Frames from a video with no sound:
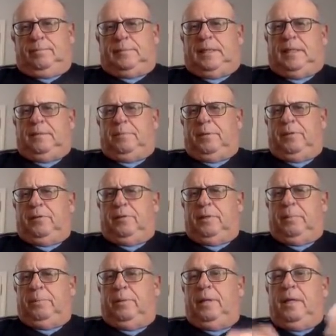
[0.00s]
has to be a good
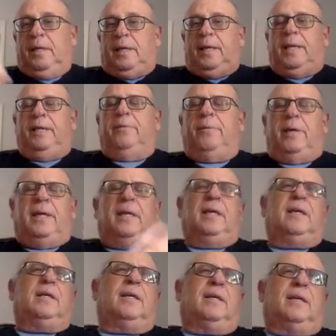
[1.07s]
temple.
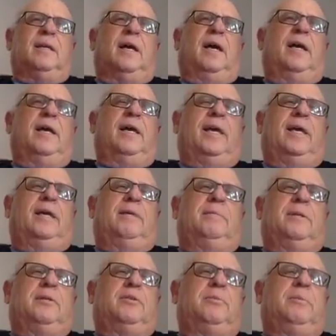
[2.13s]
Anyway, I am,
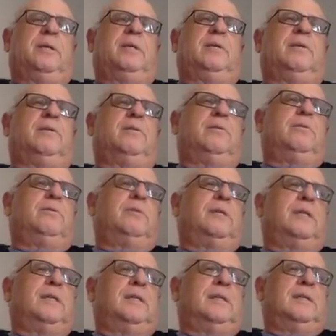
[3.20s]
as you may
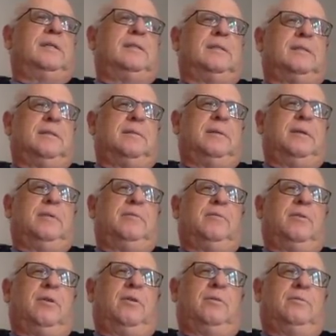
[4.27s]
know, somehow
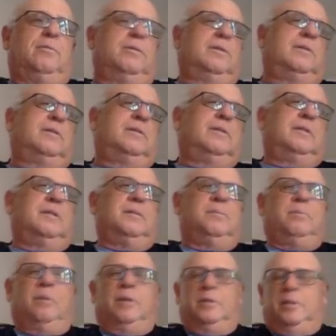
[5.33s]
involved with the
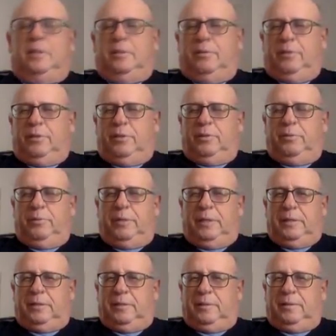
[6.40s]
project Krishna
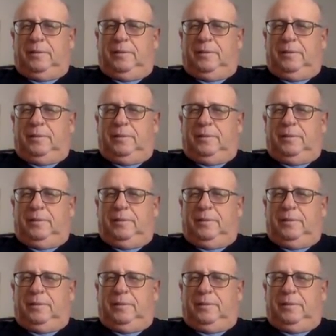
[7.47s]
West.